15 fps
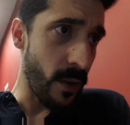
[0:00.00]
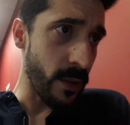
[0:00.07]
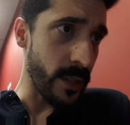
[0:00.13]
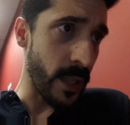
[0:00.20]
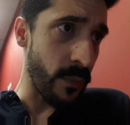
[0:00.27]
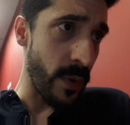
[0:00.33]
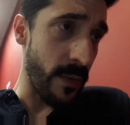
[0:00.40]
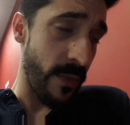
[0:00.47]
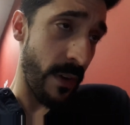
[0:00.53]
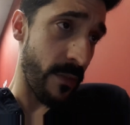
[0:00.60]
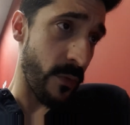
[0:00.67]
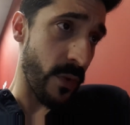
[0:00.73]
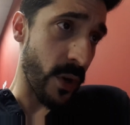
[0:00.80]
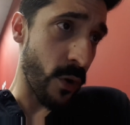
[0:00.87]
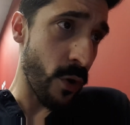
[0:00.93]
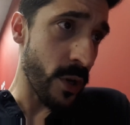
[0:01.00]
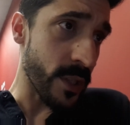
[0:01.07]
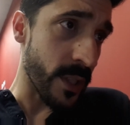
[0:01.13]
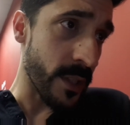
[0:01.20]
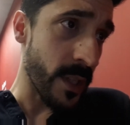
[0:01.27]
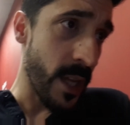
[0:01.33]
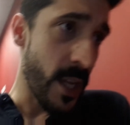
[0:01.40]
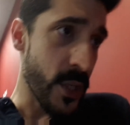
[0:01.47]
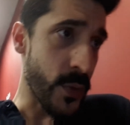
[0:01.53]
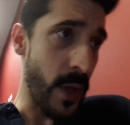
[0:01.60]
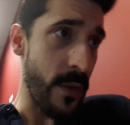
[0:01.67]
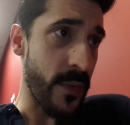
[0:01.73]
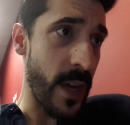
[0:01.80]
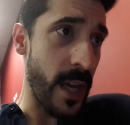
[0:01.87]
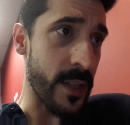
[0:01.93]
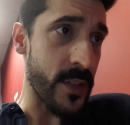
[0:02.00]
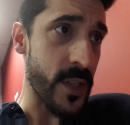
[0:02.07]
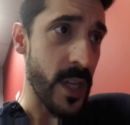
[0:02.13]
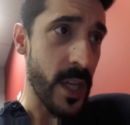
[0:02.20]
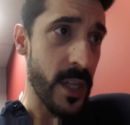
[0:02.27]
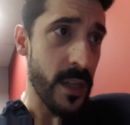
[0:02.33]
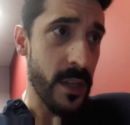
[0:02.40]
and that we've ever recorded. So I've got